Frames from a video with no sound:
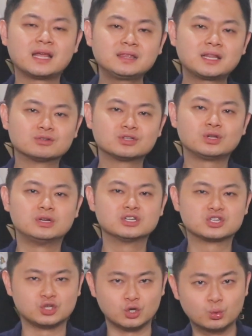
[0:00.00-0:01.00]

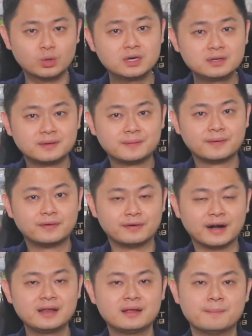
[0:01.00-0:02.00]
$10,000 lower,
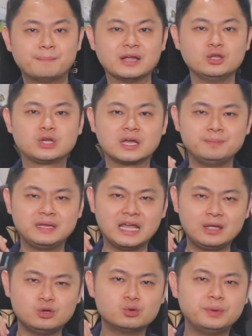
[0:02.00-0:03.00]
right? But
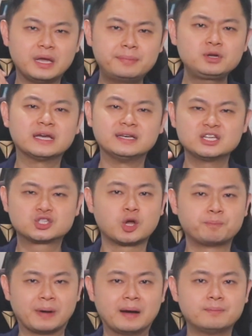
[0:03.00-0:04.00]
you'll be able to get this
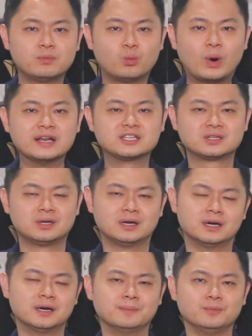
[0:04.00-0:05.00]
top up once
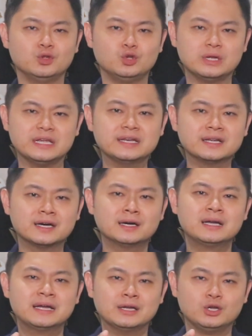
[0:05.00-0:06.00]
either
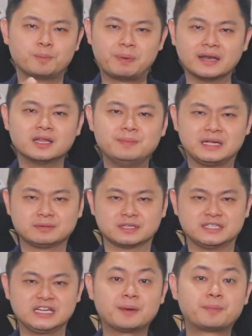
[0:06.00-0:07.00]
your partner becomes
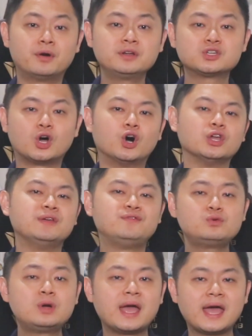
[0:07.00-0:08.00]
a Singaporean or if
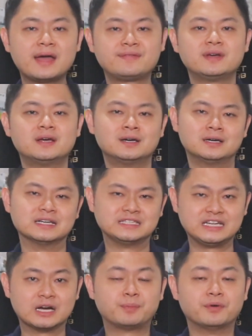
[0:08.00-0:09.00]
you have a
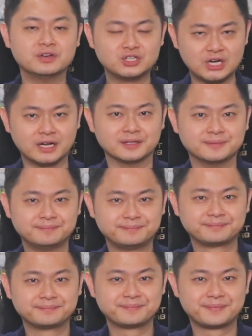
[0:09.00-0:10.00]
Singaporean child.
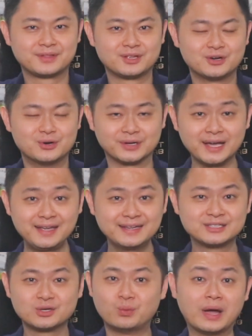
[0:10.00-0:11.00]

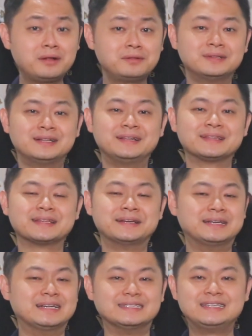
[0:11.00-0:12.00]
Okay, so well,
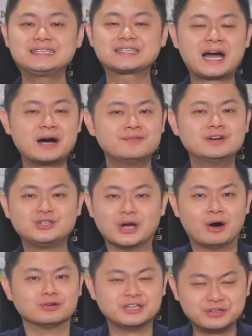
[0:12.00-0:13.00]
this covers your
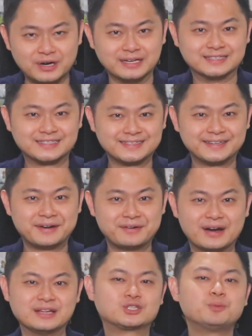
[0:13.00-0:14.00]
housing grants,
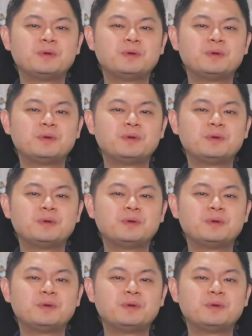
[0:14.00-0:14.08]
right? So